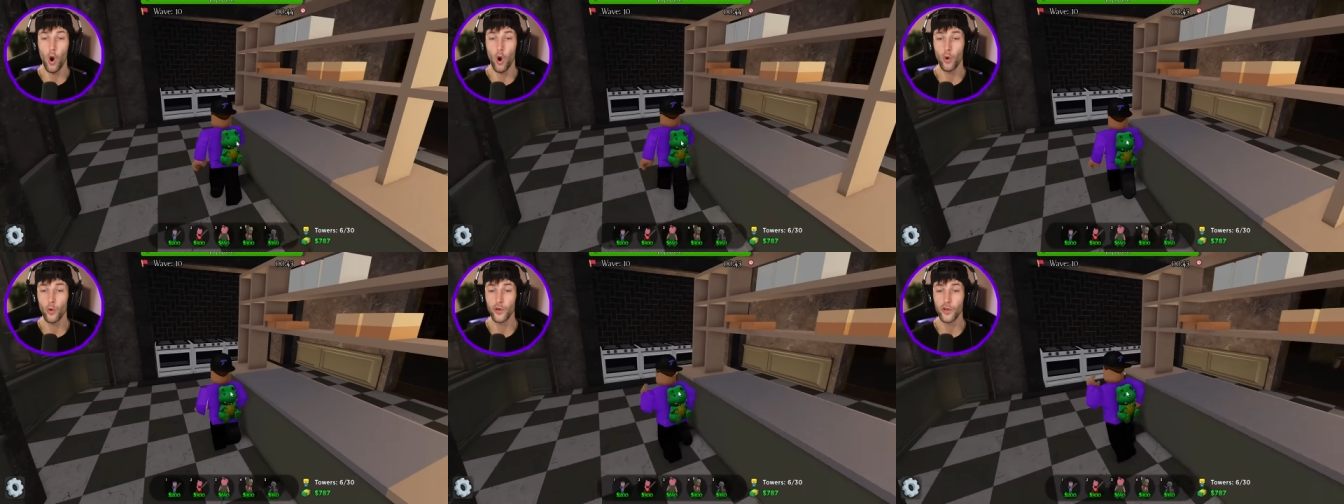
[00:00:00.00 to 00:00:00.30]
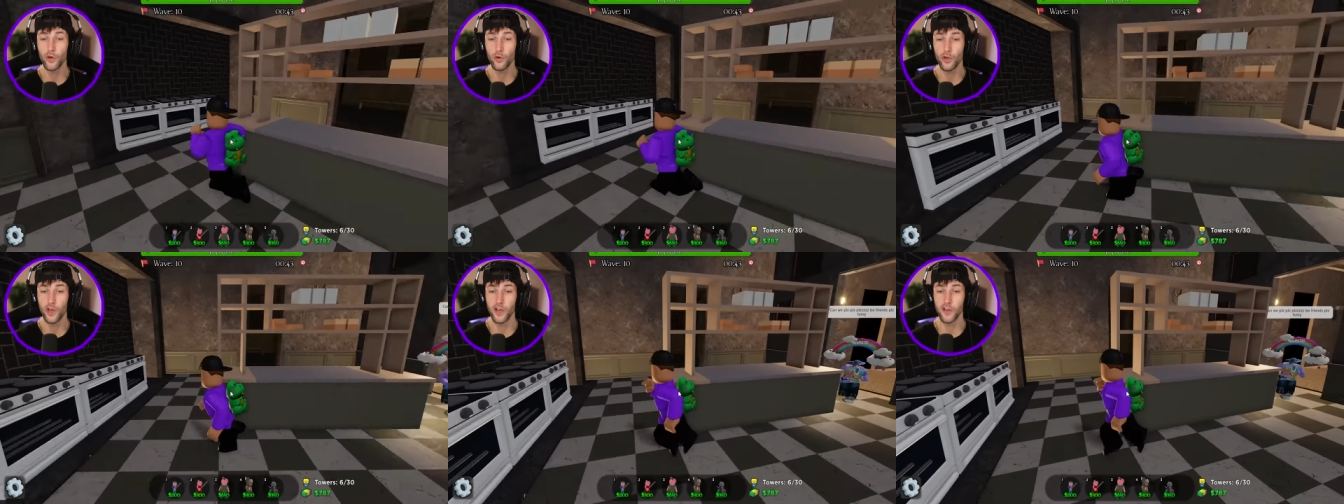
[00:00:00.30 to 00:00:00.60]
Oh,
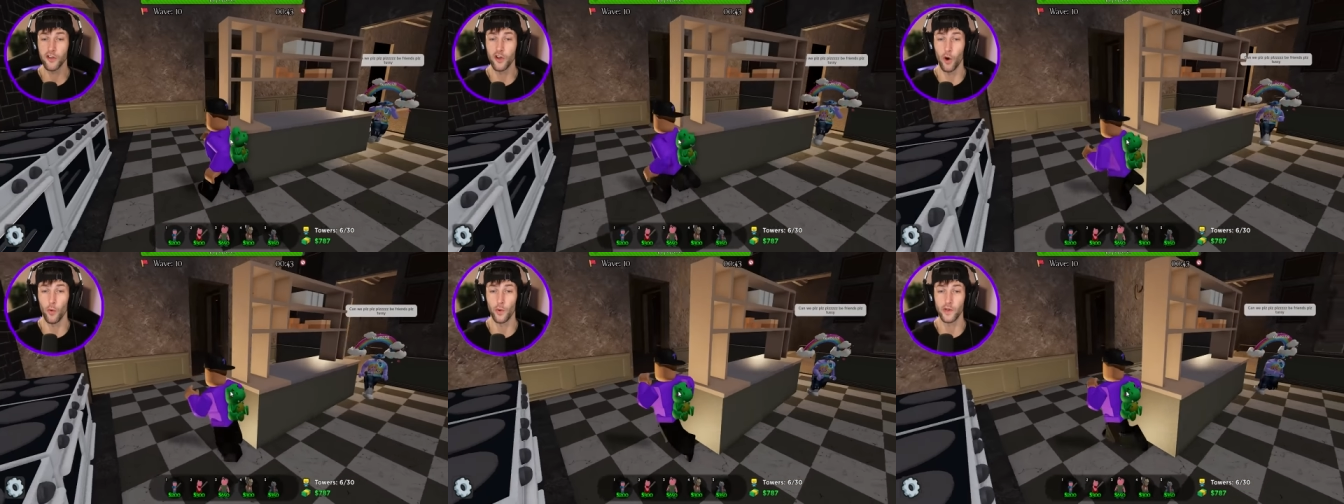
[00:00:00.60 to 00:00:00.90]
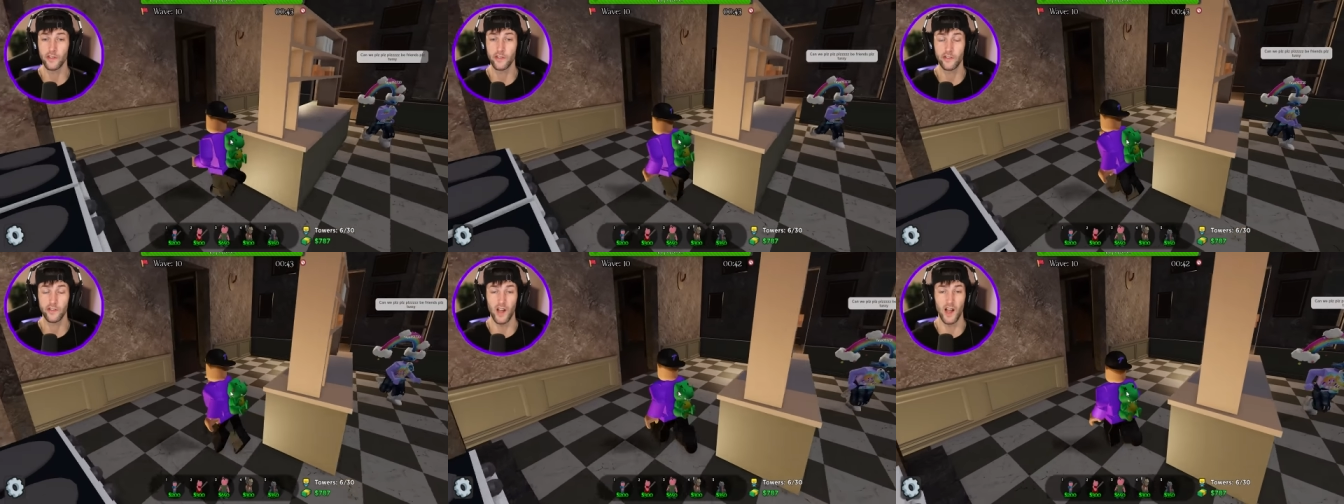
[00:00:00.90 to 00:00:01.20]
you can go
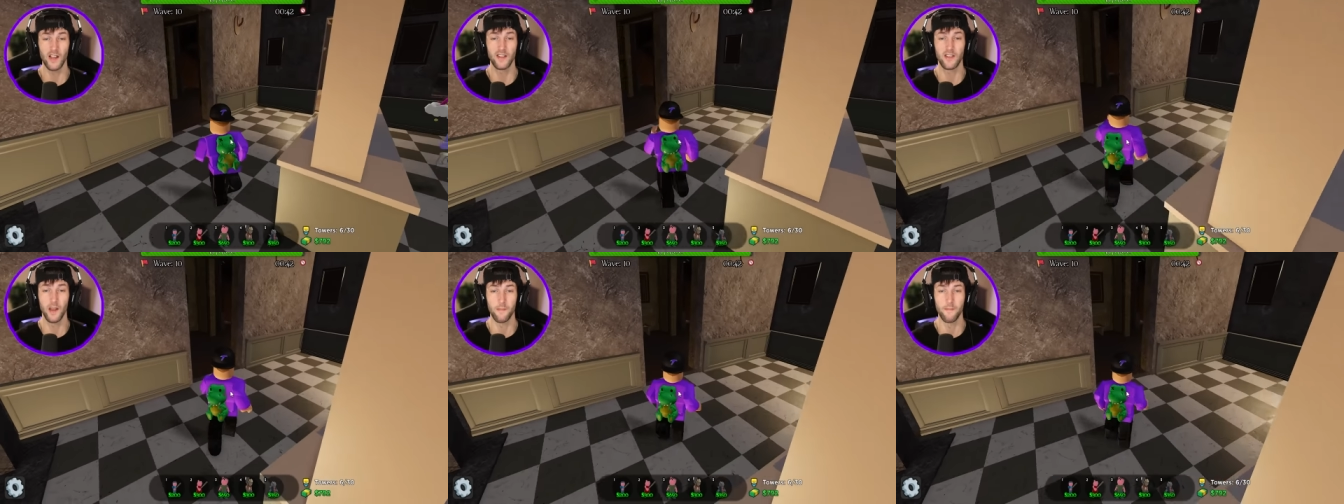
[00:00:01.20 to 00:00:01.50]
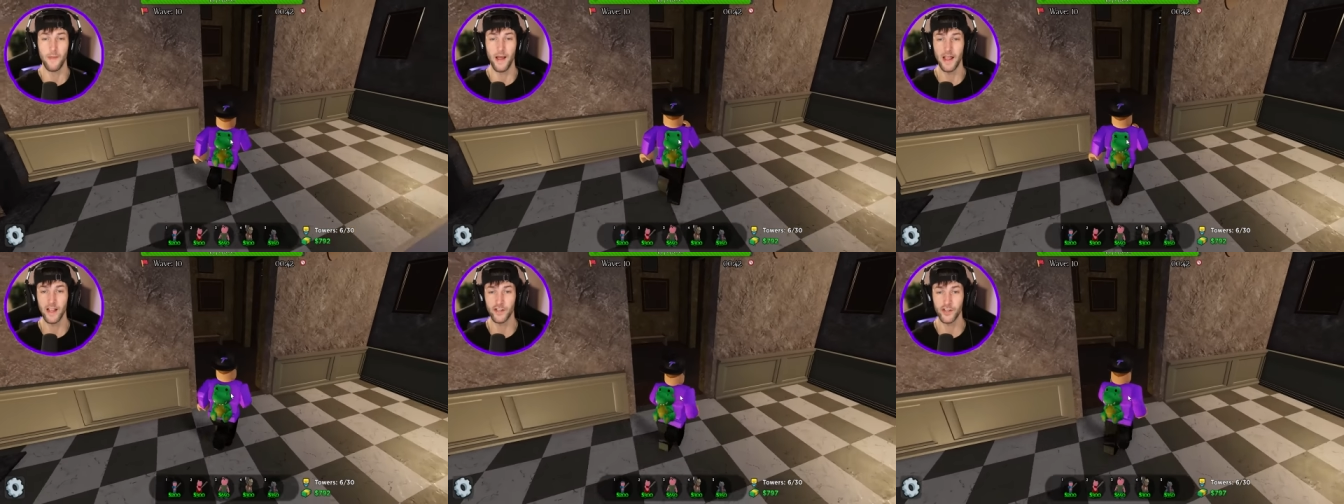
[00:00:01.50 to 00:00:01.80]
inside the
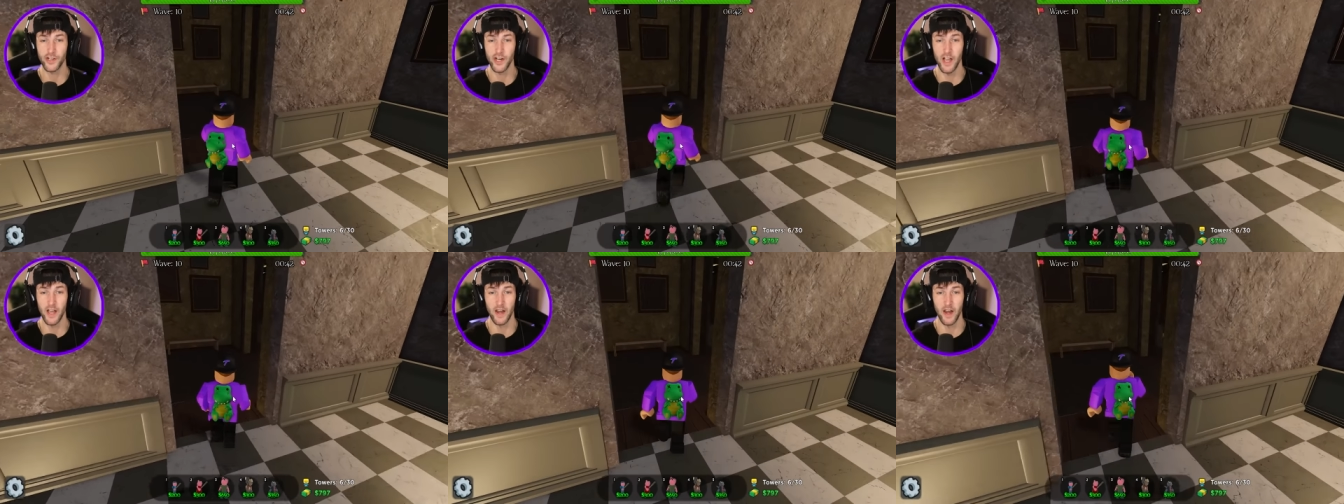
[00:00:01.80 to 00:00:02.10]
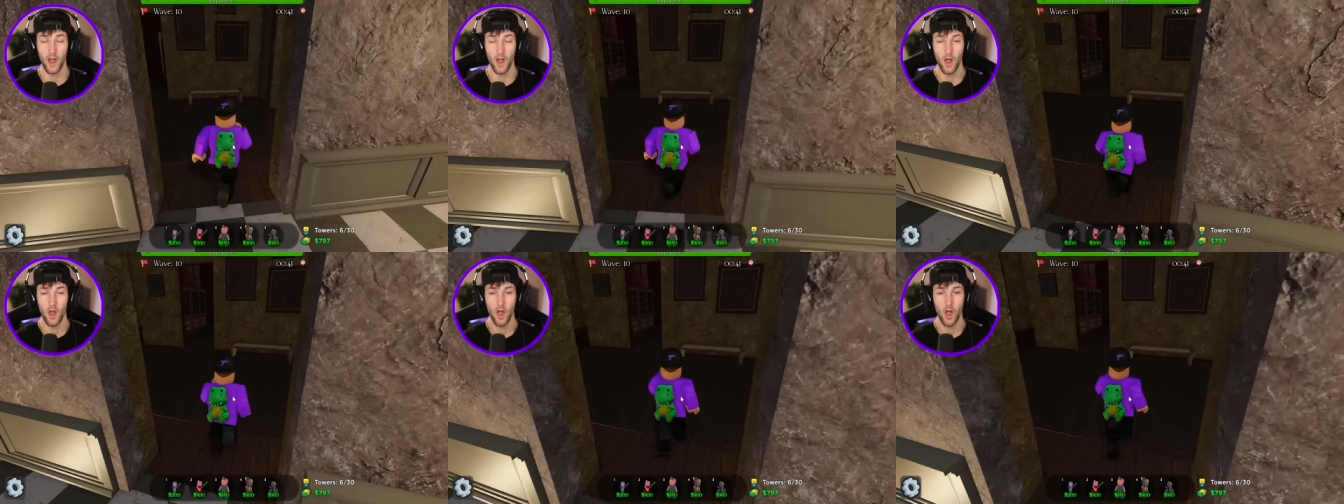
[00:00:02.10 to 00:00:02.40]

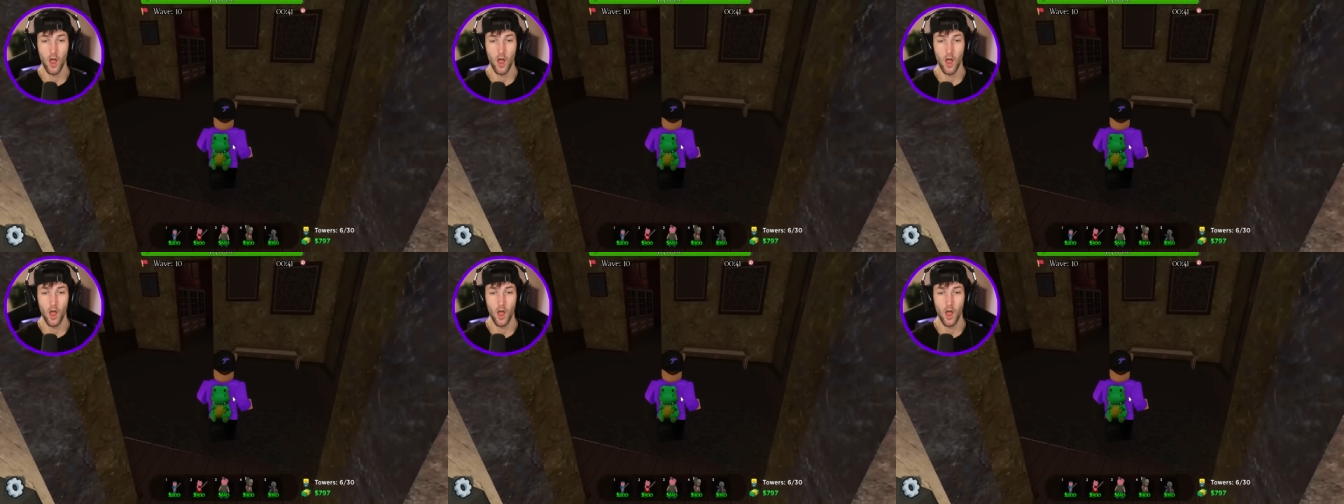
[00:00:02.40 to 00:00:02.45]
mansion.